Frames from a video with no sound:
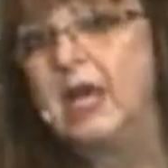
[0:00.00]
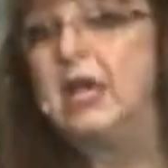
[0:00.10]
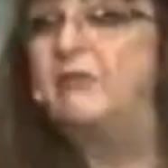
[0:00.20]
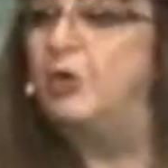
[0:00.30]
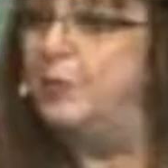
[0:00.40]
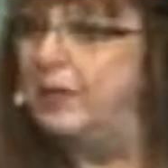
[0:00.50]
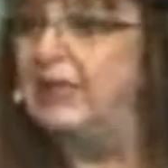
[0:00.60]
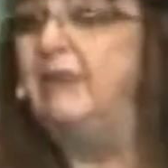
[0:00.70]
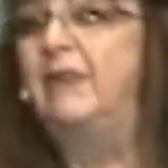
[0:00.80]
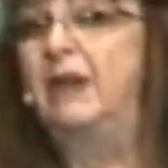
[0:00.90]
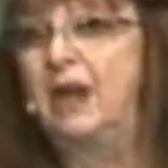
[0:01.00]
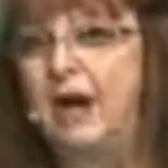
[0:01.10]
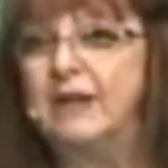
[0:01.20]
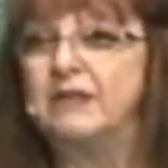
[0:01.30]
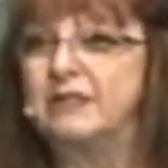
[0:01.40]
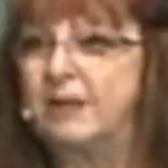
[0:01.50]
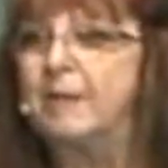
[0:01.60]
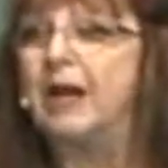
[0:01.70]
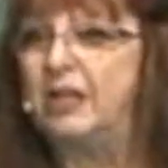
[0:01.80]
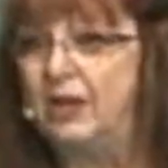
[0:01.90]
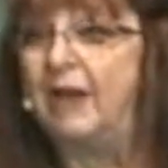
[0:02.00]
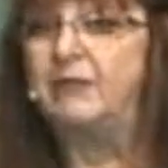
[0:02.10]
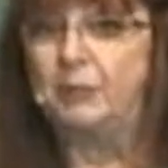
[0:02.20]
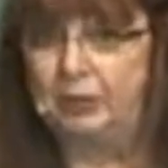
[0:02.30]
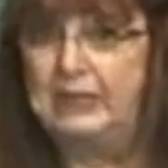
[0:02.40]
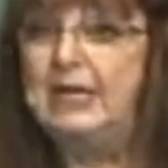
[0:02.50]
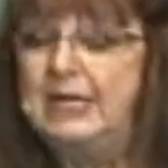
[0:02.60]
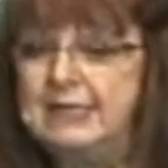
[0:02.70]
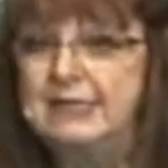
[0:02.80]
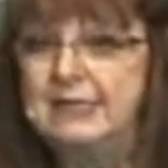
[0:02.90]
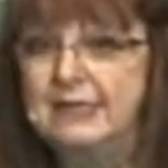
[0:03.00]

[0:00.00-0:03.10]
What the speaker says: If you believe that God is somebody you have to please,